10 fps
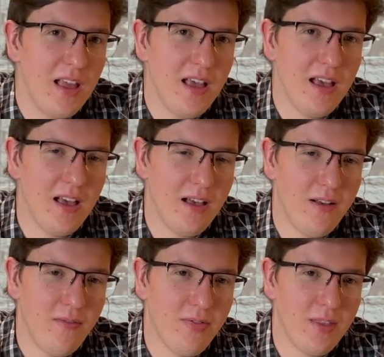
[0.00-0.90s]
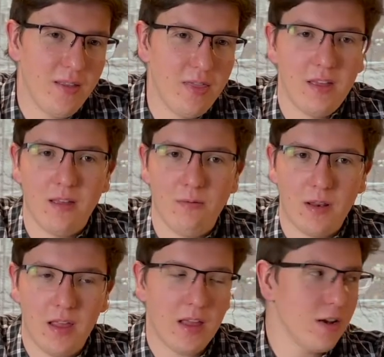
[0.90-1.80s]

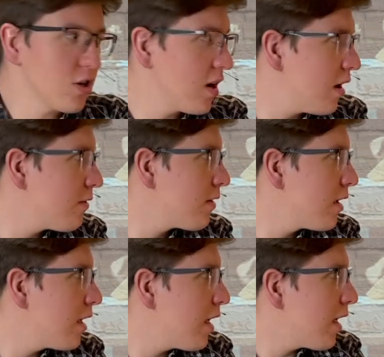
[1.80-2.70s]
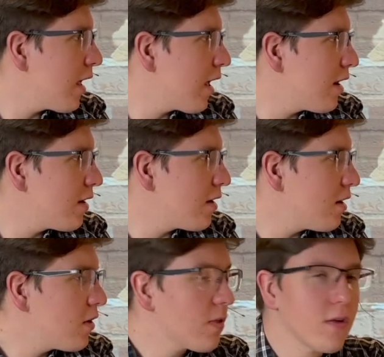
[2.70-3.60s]
when they get shut off. And
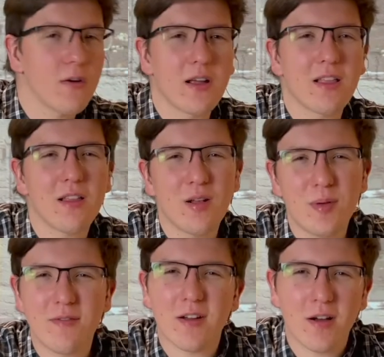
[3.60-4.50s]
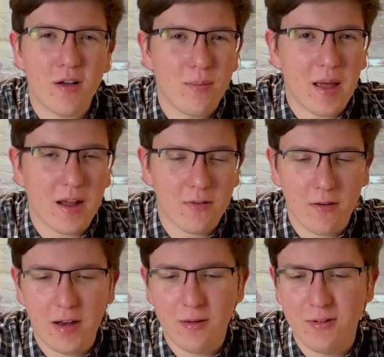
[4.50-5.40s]
also, it's a little bit of a callback
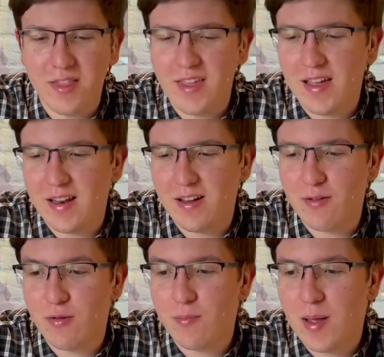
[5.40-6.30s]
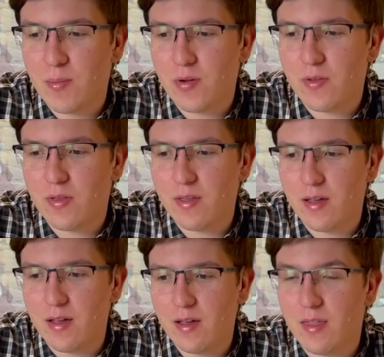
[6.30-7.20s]
for anyone that remembers
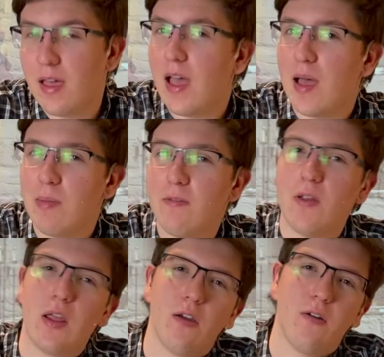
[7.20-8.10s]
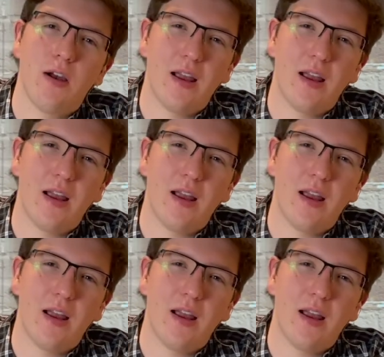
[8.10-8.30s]
the Happy video I